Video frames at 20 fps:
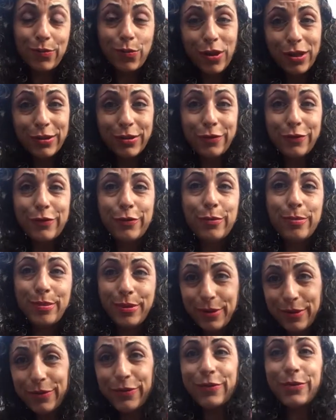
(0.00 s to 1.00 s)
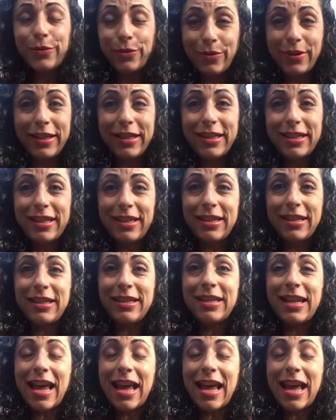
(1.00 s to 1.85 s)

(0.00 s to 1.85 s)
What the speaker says: wonderful, beautiful creatures.